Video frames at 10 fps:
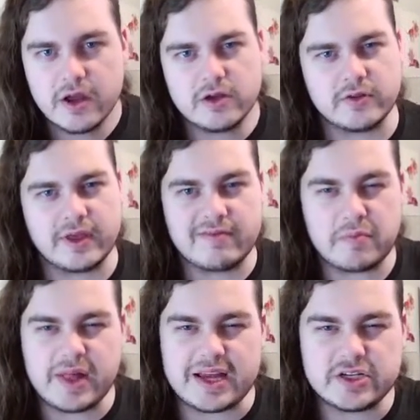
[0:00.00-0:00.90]
Do they have a
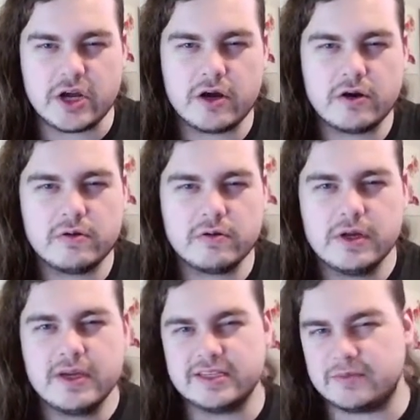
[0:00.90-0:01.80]
plateau?
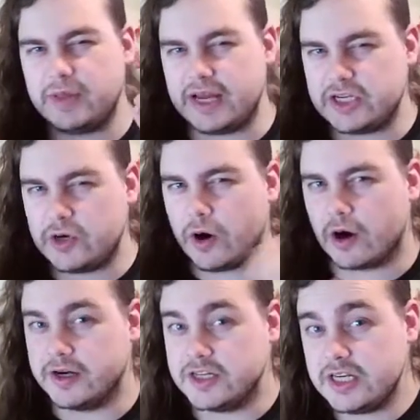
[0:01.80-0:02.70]
Is the plateau
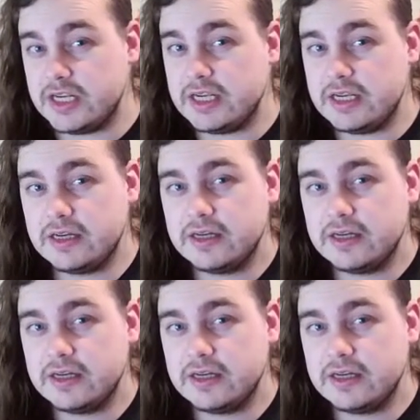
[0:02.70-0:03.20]
RNG?